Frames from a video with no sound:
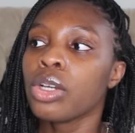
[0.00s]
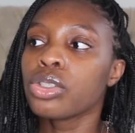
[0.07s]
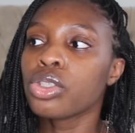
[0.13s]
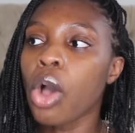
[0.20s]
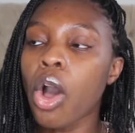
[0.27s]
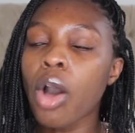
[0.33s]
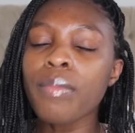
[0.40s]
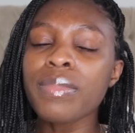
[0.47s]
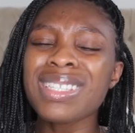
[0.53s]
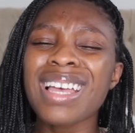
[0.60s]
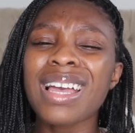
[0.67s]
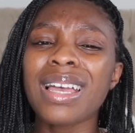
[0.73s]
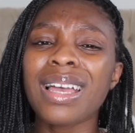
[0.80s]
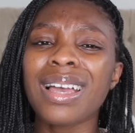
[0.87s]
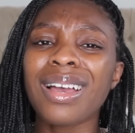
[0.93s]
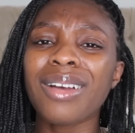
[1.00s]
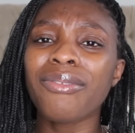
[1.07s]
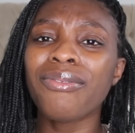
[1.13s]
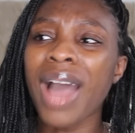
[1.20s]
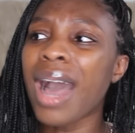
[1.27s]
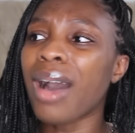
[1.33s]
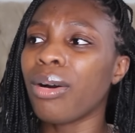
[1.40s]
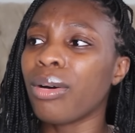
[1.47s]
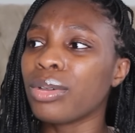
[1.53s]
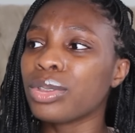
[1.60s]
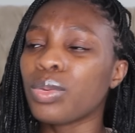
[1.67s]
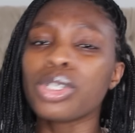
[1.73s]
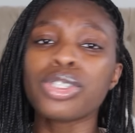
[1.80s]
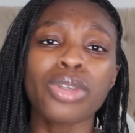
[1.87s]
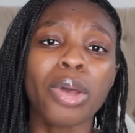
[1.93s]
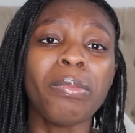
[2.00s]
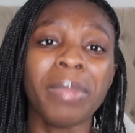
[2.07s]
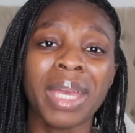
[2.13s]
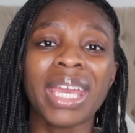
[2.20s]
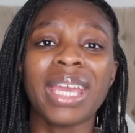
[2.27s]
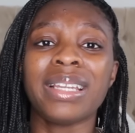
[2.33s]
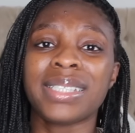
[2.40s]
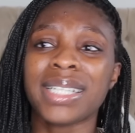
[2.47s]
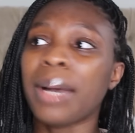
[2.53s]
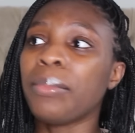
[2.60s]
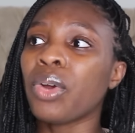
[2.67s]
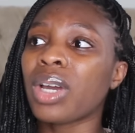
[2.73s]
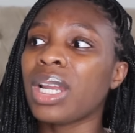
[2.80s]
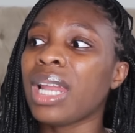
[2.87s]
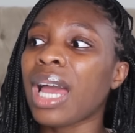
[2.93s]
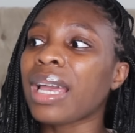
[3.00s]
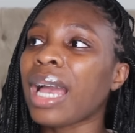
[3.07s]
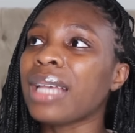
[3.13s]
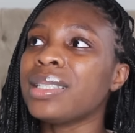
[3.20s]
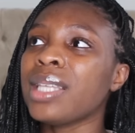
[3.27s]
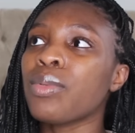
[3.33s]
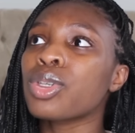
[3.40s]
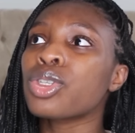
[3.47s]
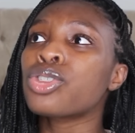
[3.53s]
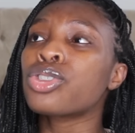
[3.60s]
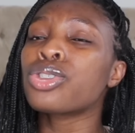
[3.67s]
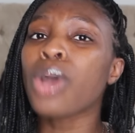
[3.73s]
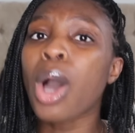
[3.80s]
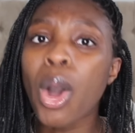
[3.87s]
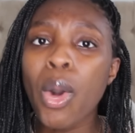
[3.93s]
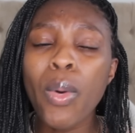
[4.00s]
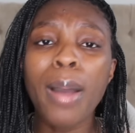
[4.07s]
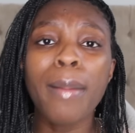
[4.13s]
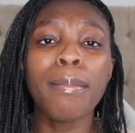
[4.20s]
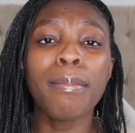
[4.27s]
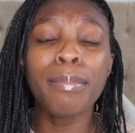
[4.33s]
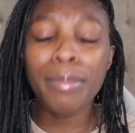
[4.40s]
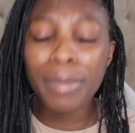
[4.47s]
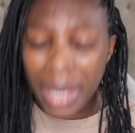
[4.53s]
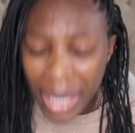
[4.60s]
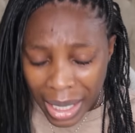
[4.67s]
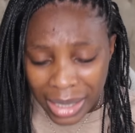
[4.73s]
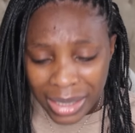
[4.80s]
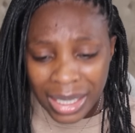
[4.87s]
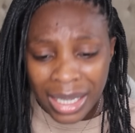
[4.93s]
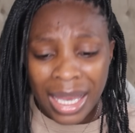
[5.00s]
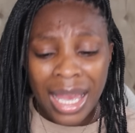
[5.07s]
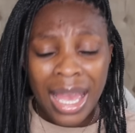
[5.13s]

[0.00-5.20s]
Tom's vows were so mid. I'm not going to lie, guys. They were so mid.